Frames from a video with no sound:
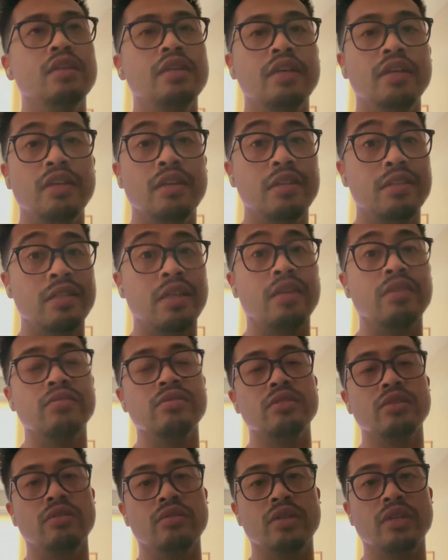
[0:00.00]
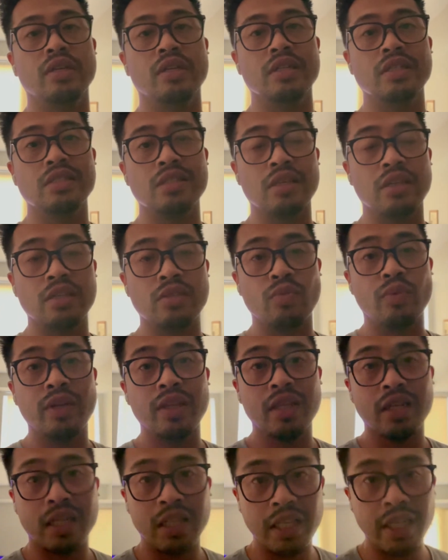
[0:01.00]
It sounds so good. It's one of
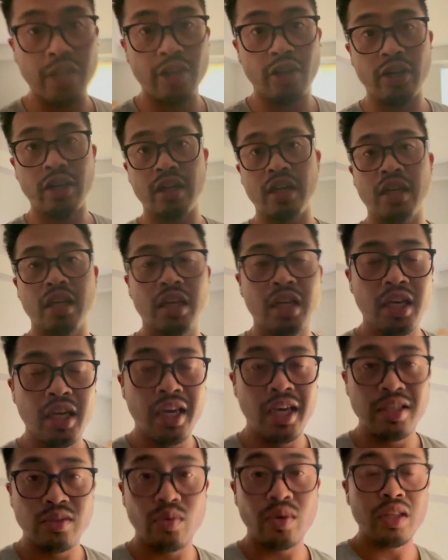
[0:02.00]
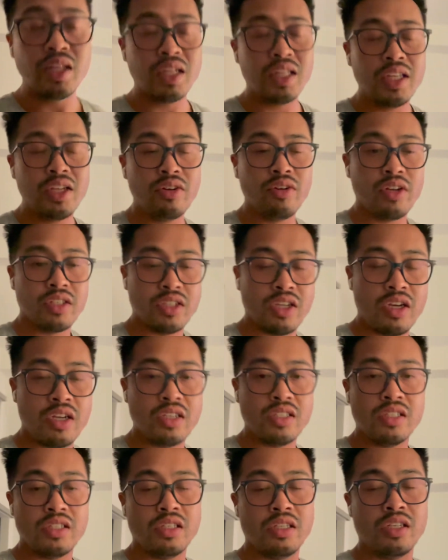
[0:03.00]
the cleaner
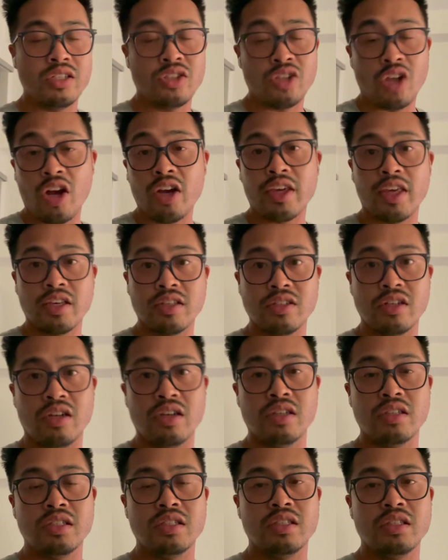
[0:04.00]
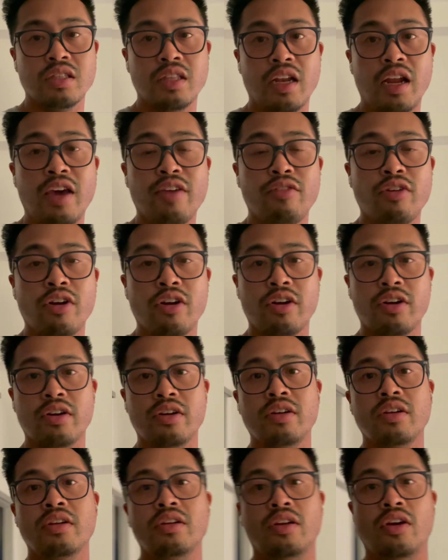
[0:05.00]
exhausts, stock exhausts, that I've heard
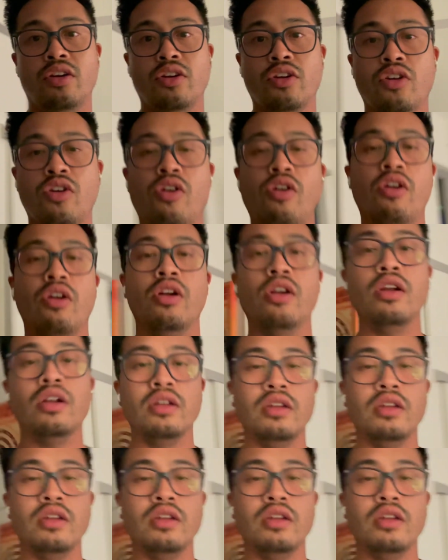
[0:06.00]
on a car.